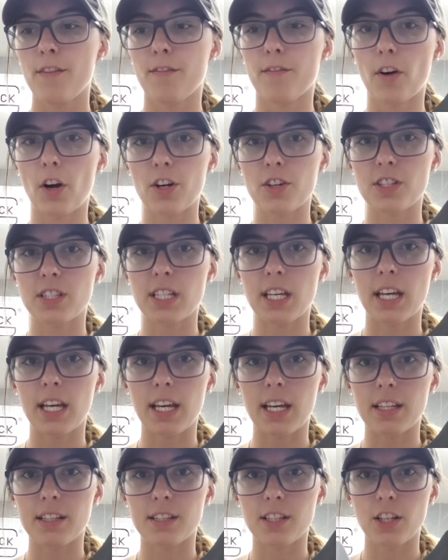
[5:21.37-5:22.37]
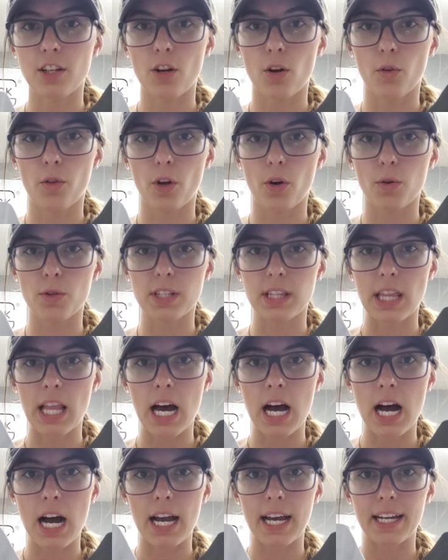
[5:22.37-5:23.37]
versus, you know, those
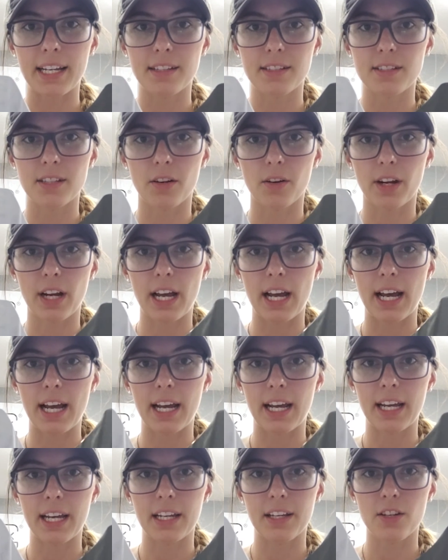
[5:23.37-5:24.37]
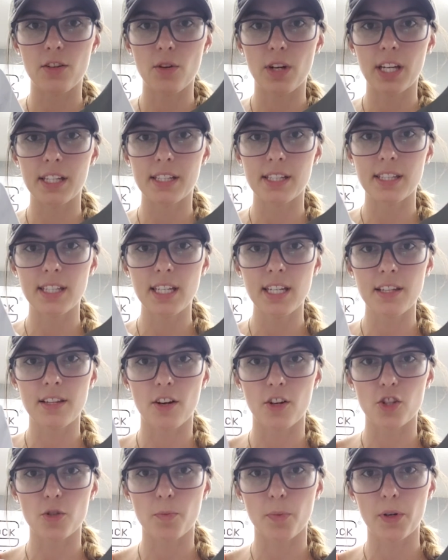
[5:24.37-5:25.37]
lines, okay? And you can see
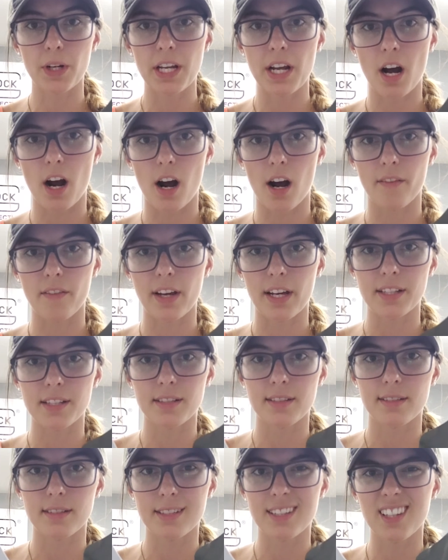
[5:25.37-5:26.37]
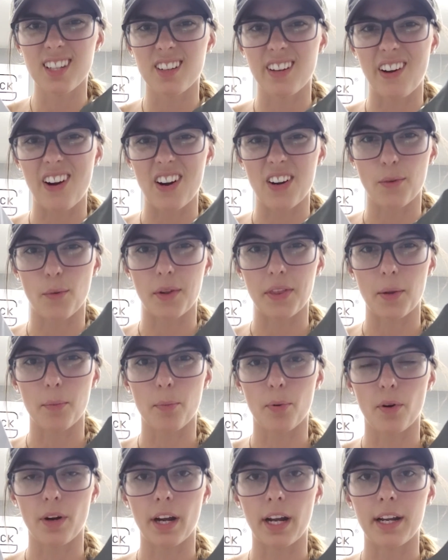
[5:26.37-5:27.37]
those pretty obvious. It's a little hard with the
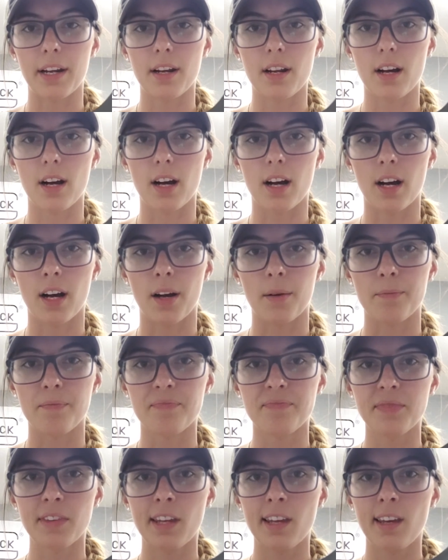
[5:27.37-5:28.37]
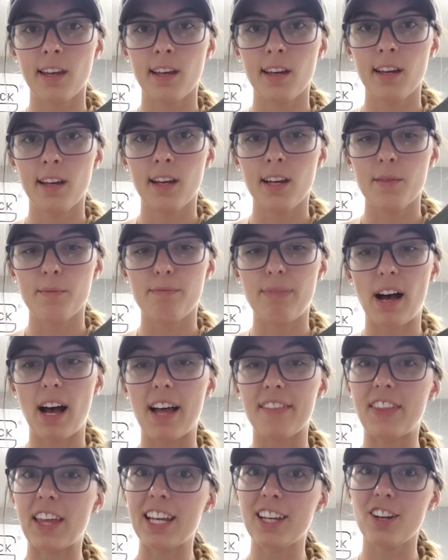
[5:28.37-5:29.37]
print.
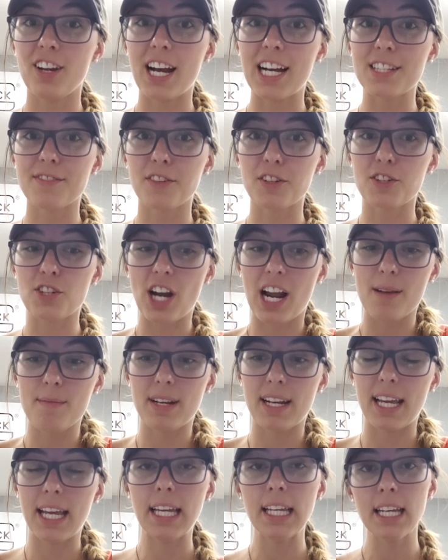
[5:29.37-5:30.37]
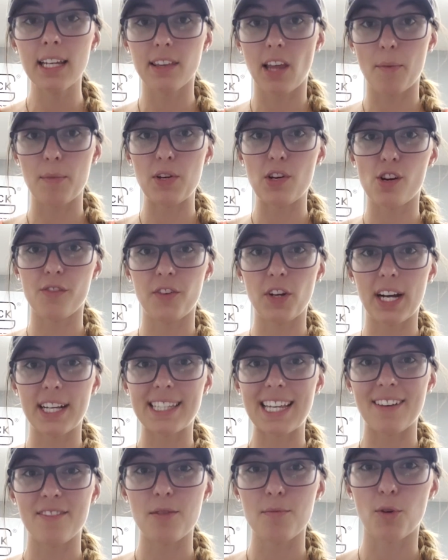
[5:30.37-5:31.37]
But thank you guys for chiming in. Let me know if you
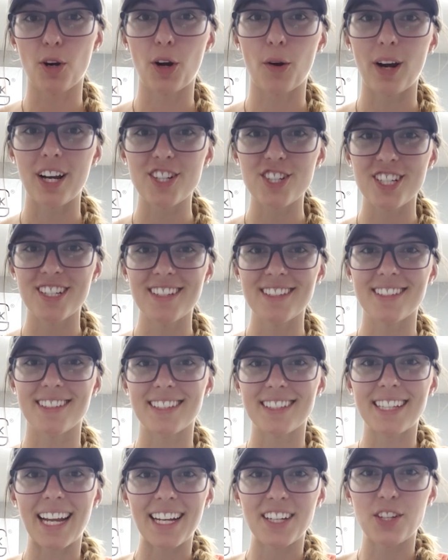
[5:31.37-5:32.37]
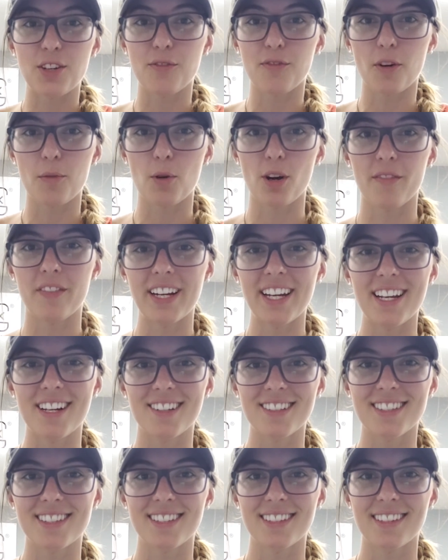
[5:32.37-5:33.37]
guys have any more questions and stay tuned for more
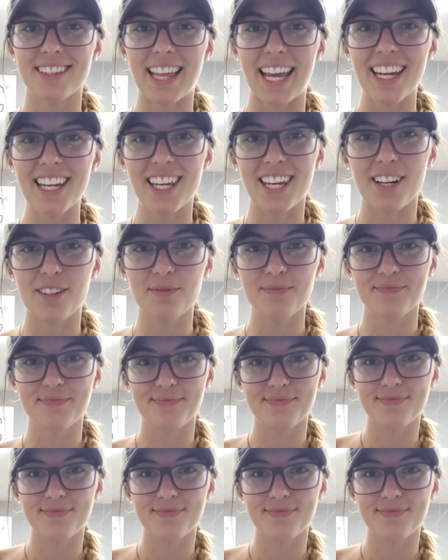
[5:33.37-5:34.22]
videos. Thank you.